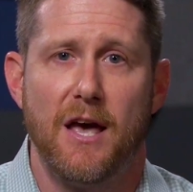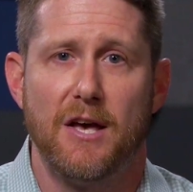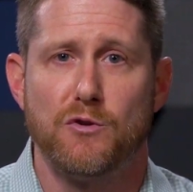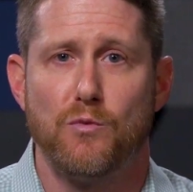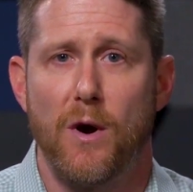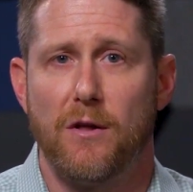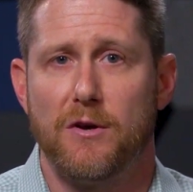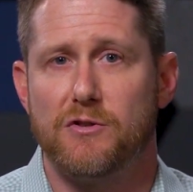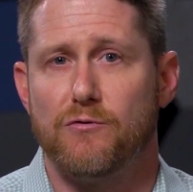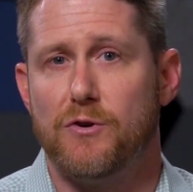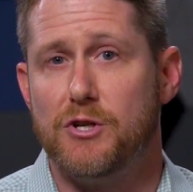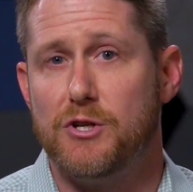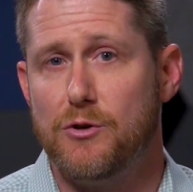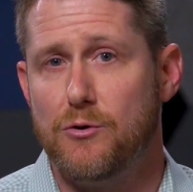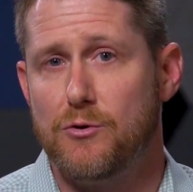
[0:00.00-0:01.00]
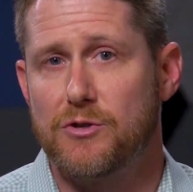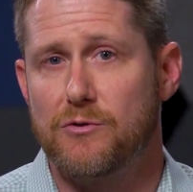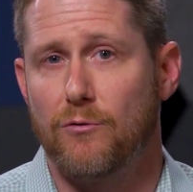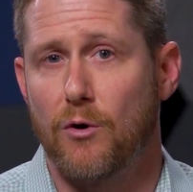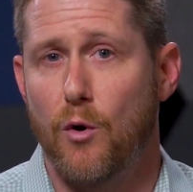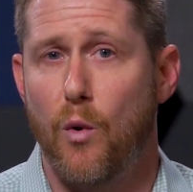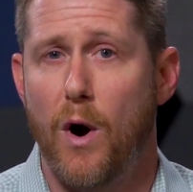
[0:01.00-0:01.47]
as well as
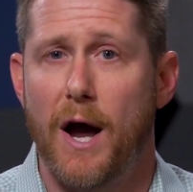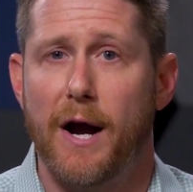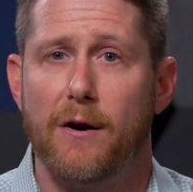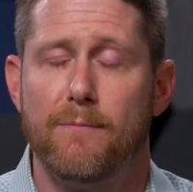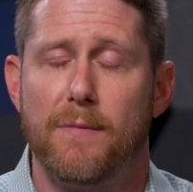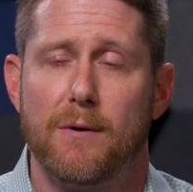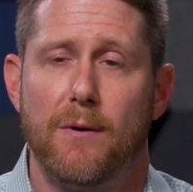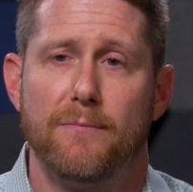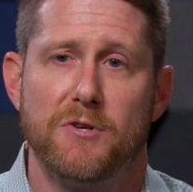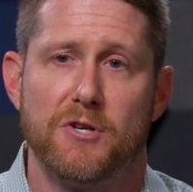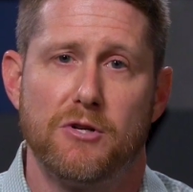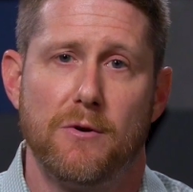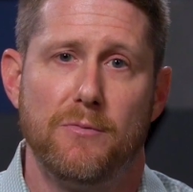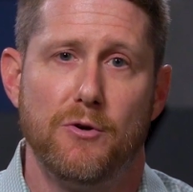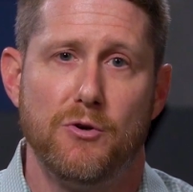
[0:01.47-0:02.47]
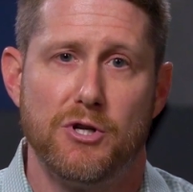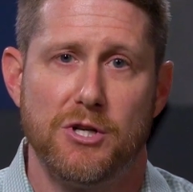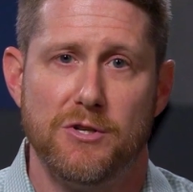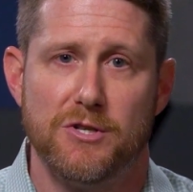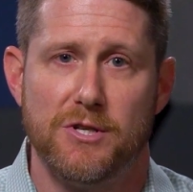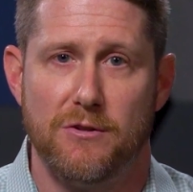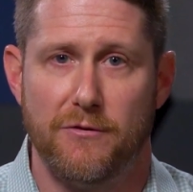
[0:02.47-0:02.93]
reduce required minimum
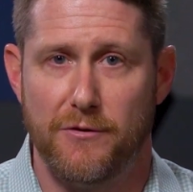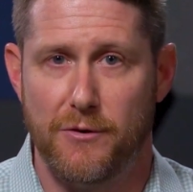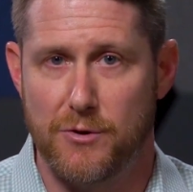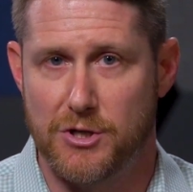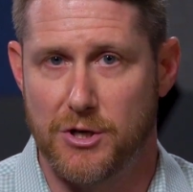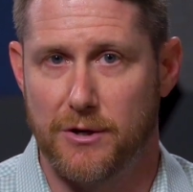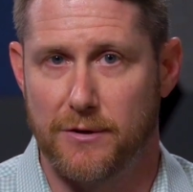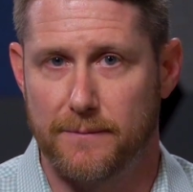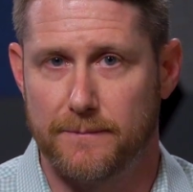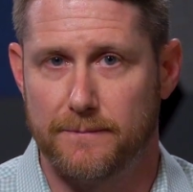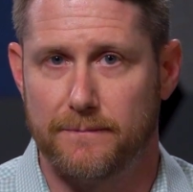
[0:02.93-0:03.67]
distributions in the future.